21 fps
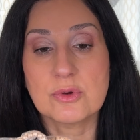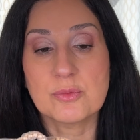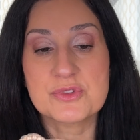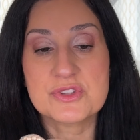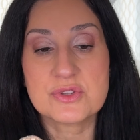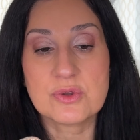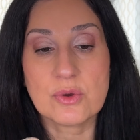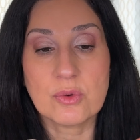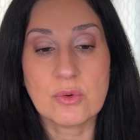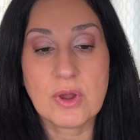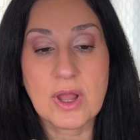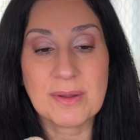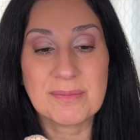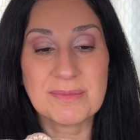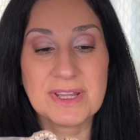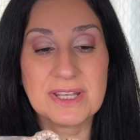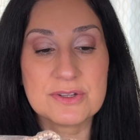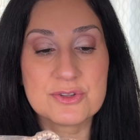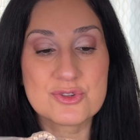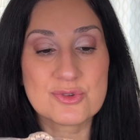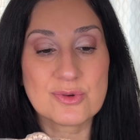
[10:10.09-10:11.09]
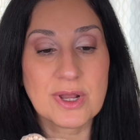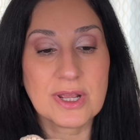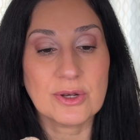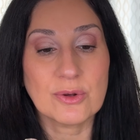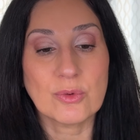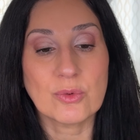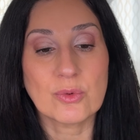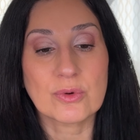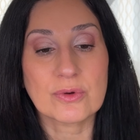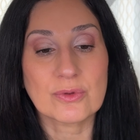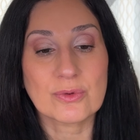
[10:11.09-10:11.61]
So I'm gonna try to
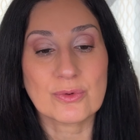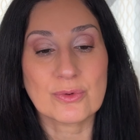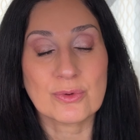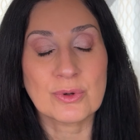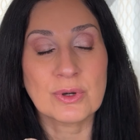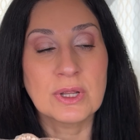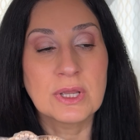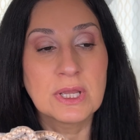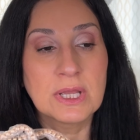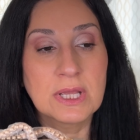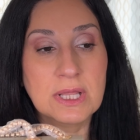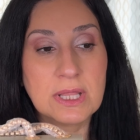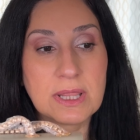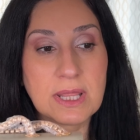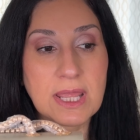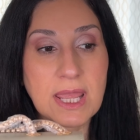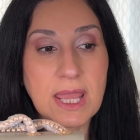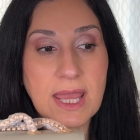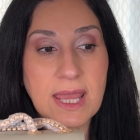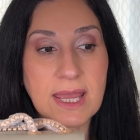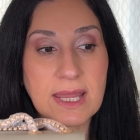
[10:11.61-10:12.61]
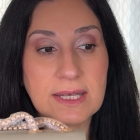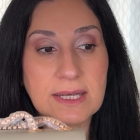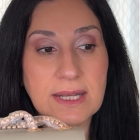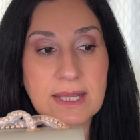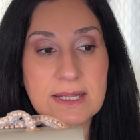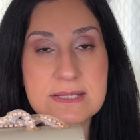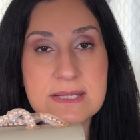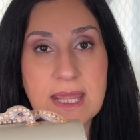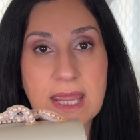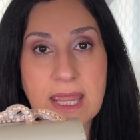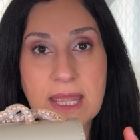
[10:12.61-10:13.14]
order, they had a
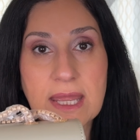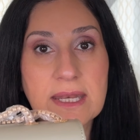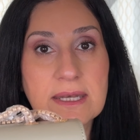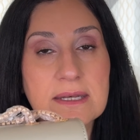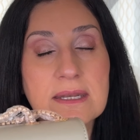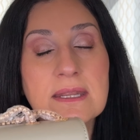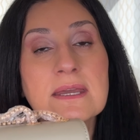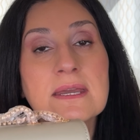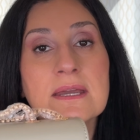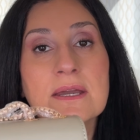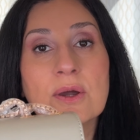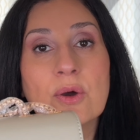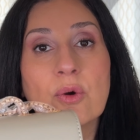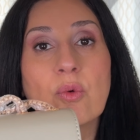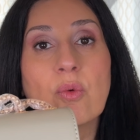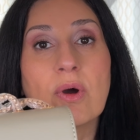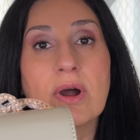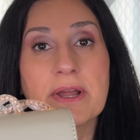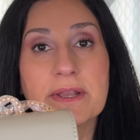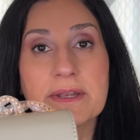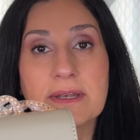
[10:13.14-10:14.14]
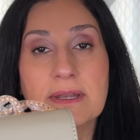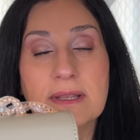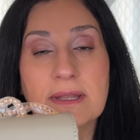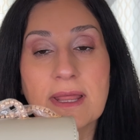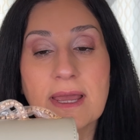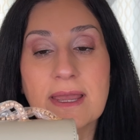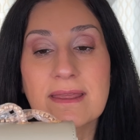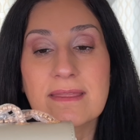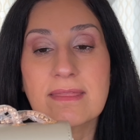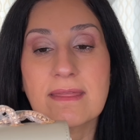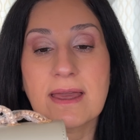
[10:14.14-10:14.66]
tan one
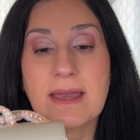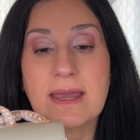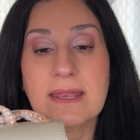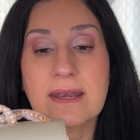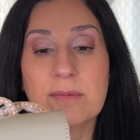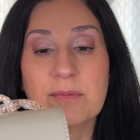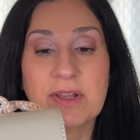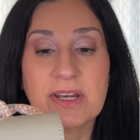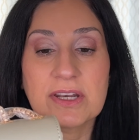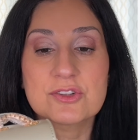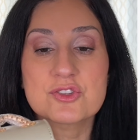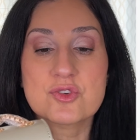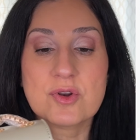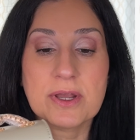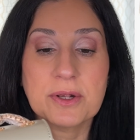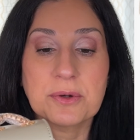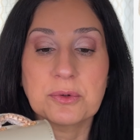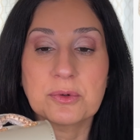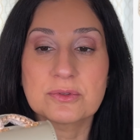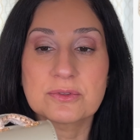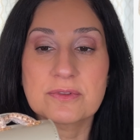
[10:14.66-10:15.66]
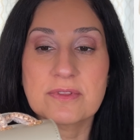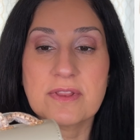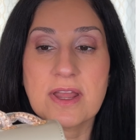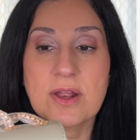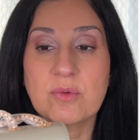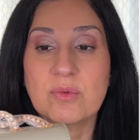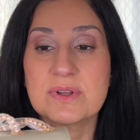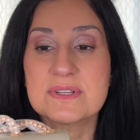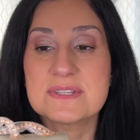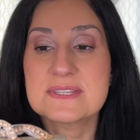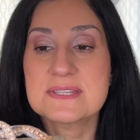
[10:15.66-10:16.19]
like that. I'm gonna try to order that
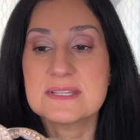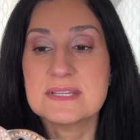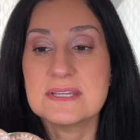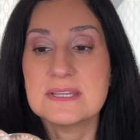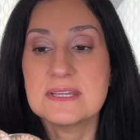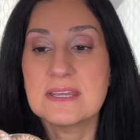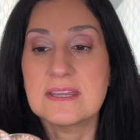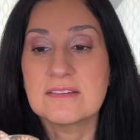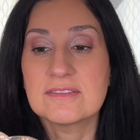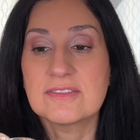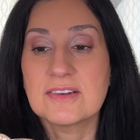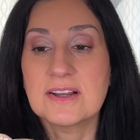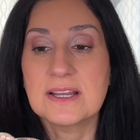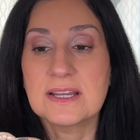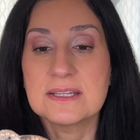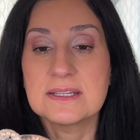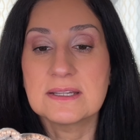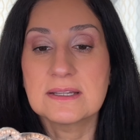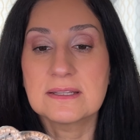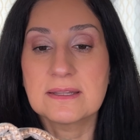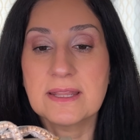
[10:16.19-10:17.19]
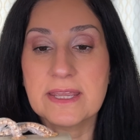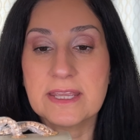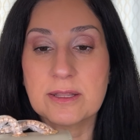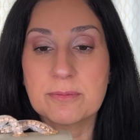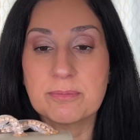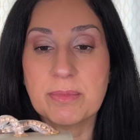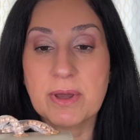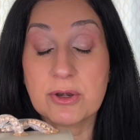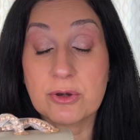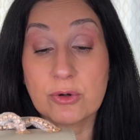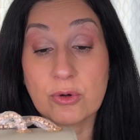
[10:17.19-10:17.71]
one, see if I like it
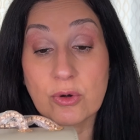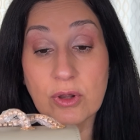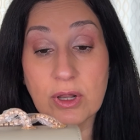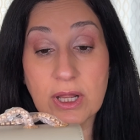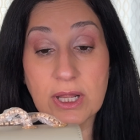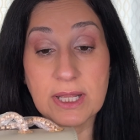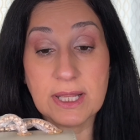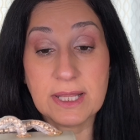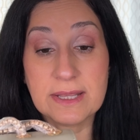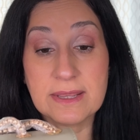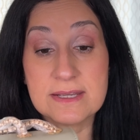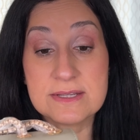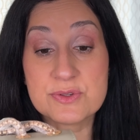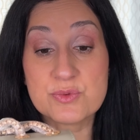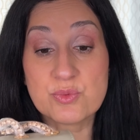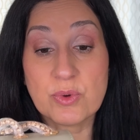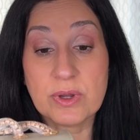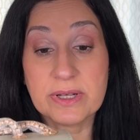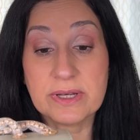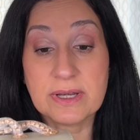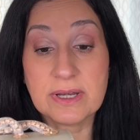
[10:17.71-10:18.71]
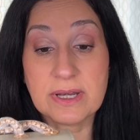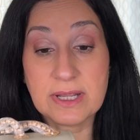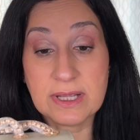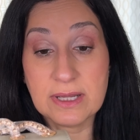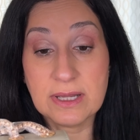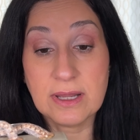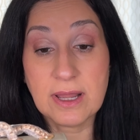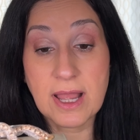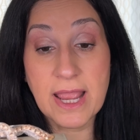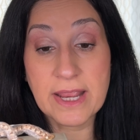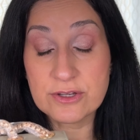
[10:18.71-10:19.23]
better. This one,
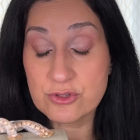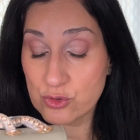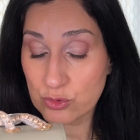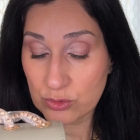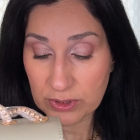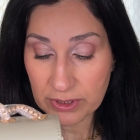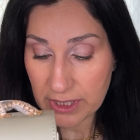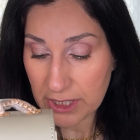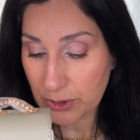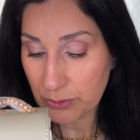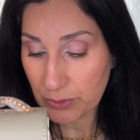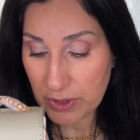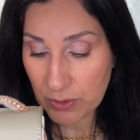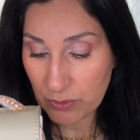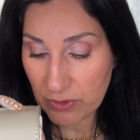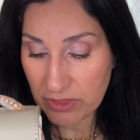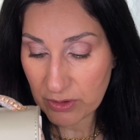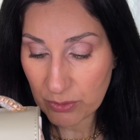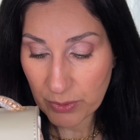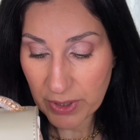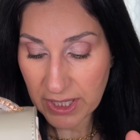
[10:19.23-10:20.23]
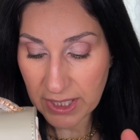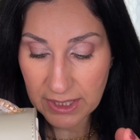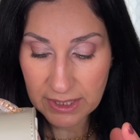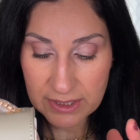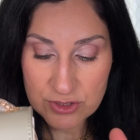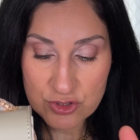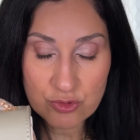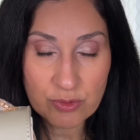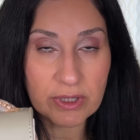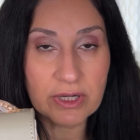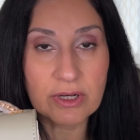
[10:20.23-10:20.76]
I totally agree with the rating.
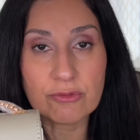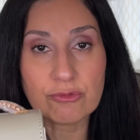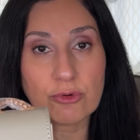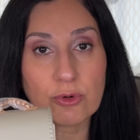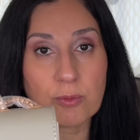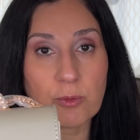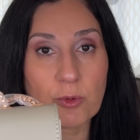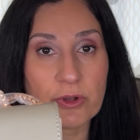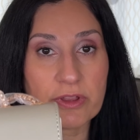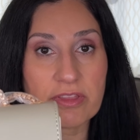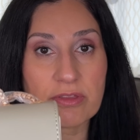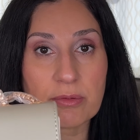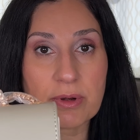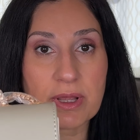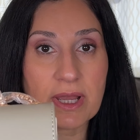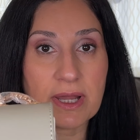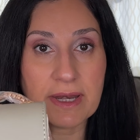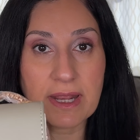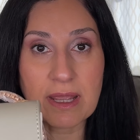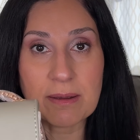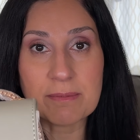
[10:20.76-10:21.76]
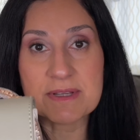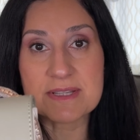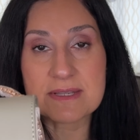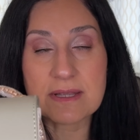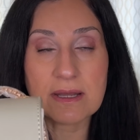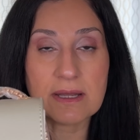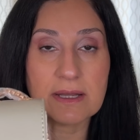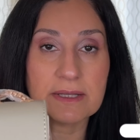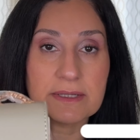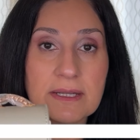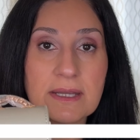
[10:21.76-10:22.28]
It's rated 4.3 on
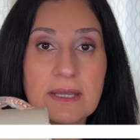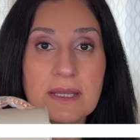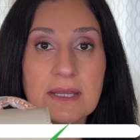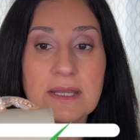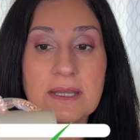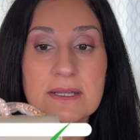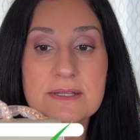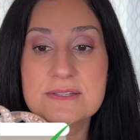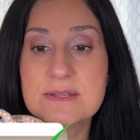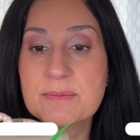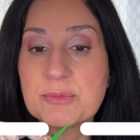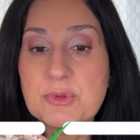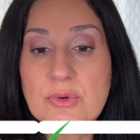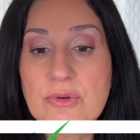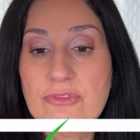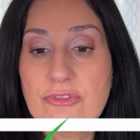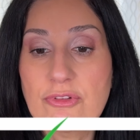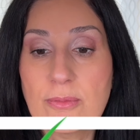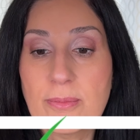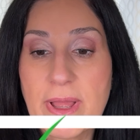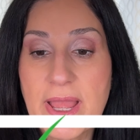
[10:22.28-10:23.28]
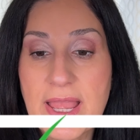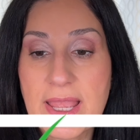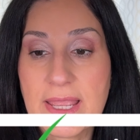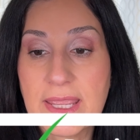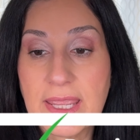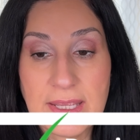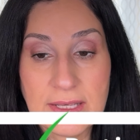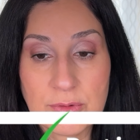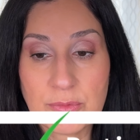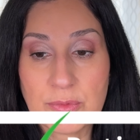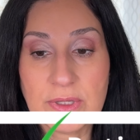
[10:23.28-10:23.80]
Amazon. It's a beautiful bag.
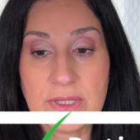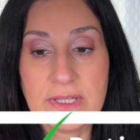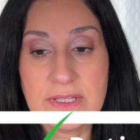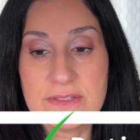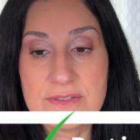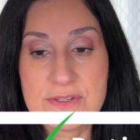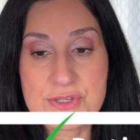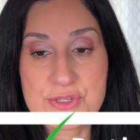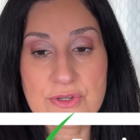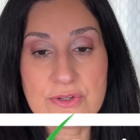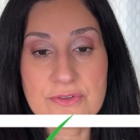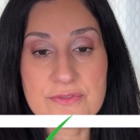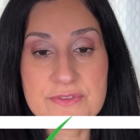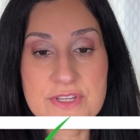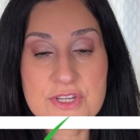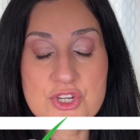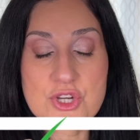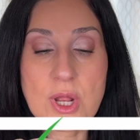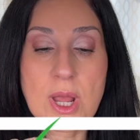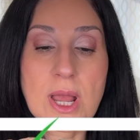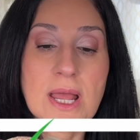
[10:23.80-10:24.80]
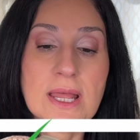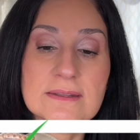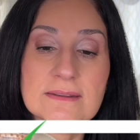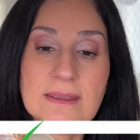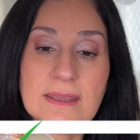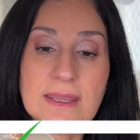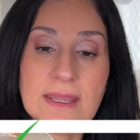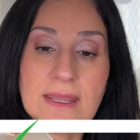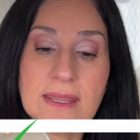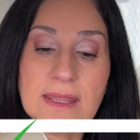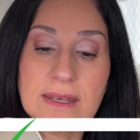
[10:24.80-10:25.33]
It really deserves a shot,
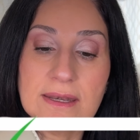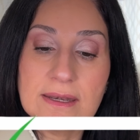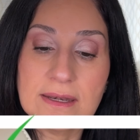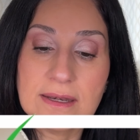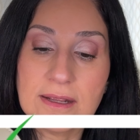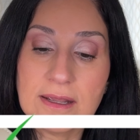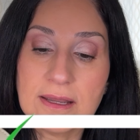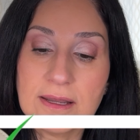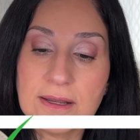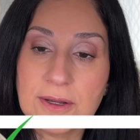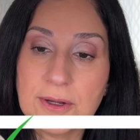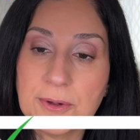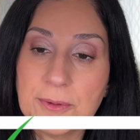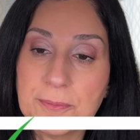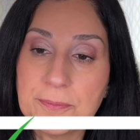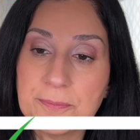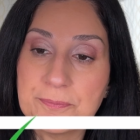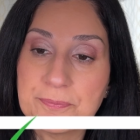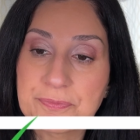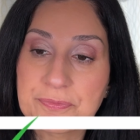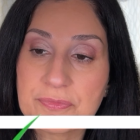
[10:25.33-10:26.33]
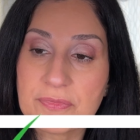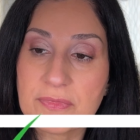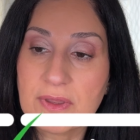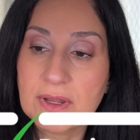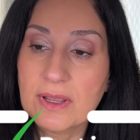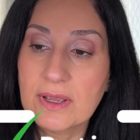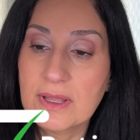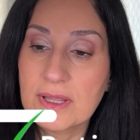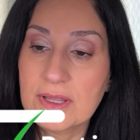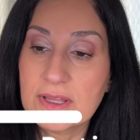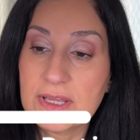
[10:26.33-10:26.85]
and
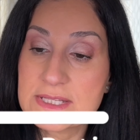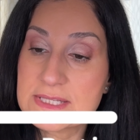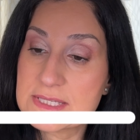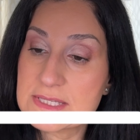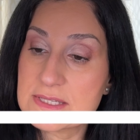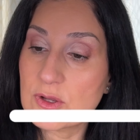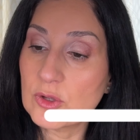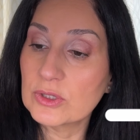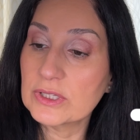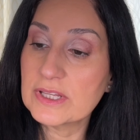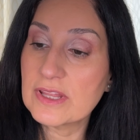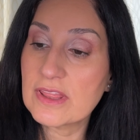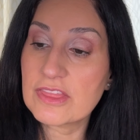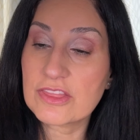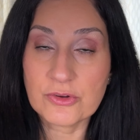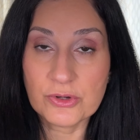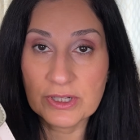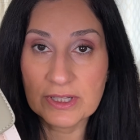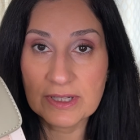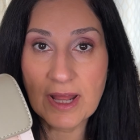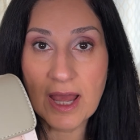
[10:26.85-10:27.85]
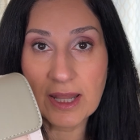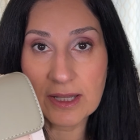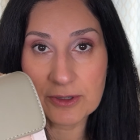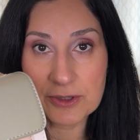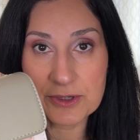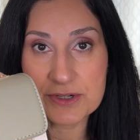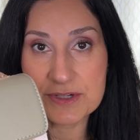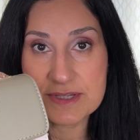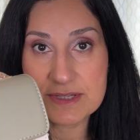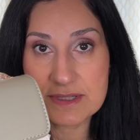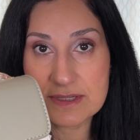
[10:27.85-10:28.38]
it's only
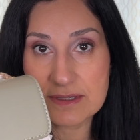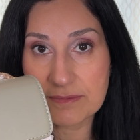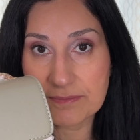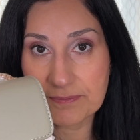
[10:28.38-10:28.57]
$30.